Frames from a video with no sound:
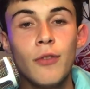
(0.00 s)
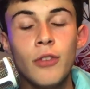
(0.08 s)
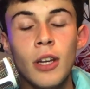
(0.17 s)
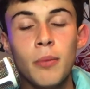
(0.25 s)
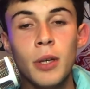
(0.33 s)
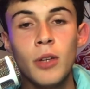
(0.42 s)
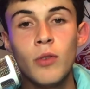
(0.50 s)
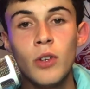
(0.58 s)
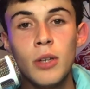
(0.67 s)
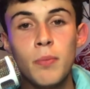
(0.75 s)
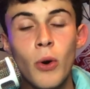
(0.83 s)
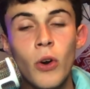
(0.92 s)
Fant played
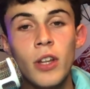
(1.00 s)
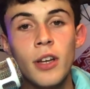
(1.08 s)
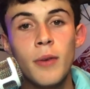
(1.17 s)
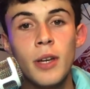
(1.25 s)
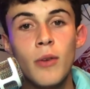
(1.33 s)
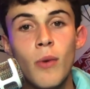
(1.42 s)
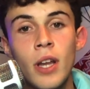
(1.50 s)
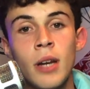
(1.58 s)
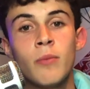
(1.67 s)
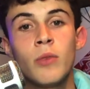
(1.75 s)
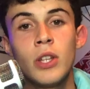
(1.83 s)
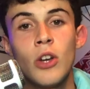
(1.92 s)
really poorly week one.
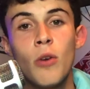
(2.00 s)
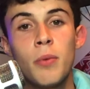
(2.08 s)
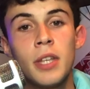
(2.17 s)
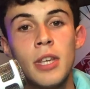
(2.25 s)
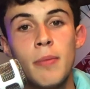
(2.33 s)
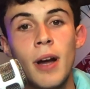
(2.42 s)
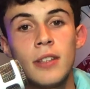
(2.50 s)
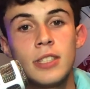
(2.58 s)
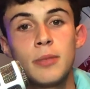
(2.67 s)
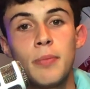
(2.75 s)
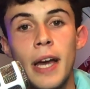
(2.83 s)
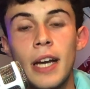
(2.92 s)
I'm really hoping he
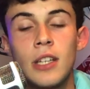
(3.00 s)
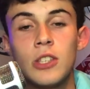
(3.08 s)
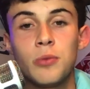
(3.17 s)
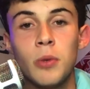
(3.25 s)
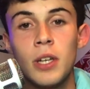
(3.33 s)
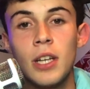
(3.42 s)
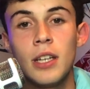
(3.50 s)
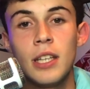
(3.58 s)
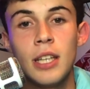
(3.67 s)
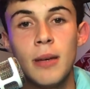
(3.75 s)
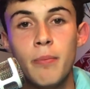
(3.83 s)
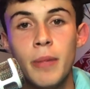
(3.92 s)
bounces back because we're going to
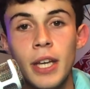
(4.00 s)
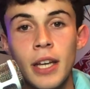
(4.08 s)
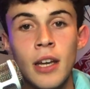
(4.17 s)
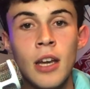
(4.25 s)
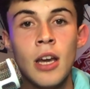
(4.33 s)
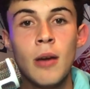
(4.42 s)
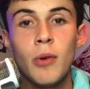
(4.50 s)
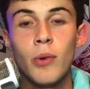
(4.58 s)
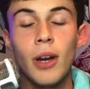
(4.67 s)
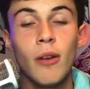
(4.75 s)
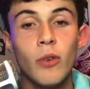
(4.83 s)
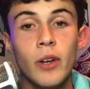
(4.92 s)
need him big. But
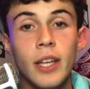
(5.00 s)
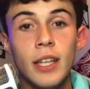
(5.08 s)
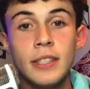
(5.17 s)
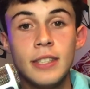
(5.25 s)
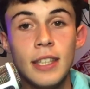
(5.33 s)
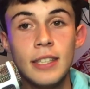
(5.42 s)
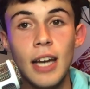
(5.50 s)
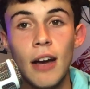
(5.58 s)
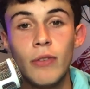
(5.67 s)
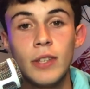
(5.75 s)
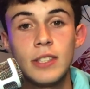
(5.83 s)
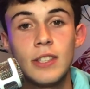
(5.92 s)
whatever it is, this
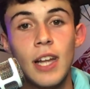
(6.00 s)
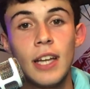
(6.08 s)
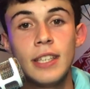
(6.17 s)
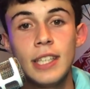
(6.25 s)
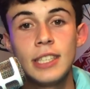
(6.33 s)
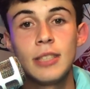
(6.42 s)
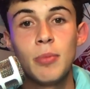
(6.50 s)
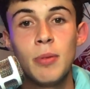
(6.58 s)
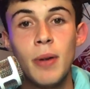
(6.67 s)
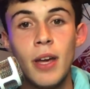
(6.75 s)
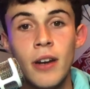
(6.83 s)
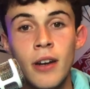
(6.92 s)
offensive line needs to be
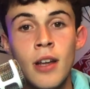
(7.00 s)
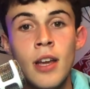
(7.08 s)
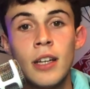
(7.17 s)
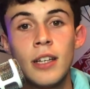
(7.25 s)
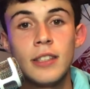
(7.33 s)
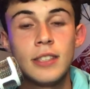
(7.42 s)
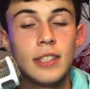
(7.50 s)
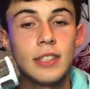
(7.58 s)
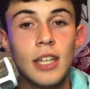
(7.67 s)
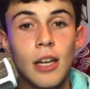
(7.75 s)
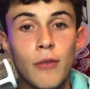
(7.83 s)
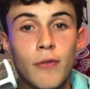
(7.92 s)
better because it's
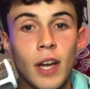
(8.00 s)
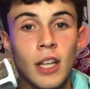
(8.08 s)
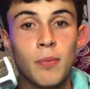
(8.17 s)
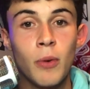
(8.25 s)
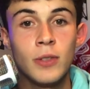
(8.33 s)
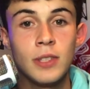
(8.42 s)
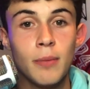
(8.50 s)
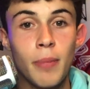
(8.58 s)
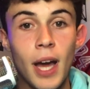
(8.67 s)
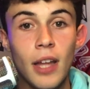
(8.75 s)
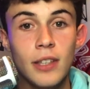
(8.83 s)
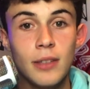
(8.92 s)
going to affect both the
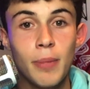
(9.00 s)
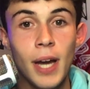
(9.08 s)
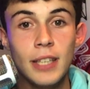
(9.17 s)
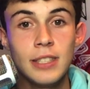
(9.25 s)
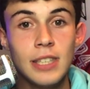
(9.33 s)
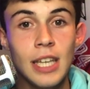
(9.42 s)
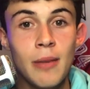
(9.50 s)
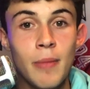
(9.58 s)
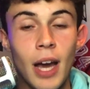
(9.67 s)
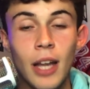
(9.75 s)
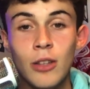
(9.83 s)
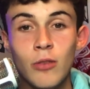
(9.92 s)
passing game
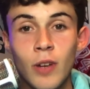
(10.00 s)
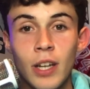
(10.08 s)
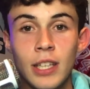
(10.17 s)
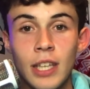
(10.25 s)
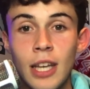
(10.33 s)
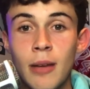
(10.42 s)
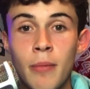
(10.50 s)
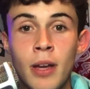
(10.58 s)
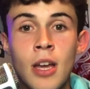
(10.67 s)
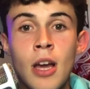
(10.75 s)
and the running game.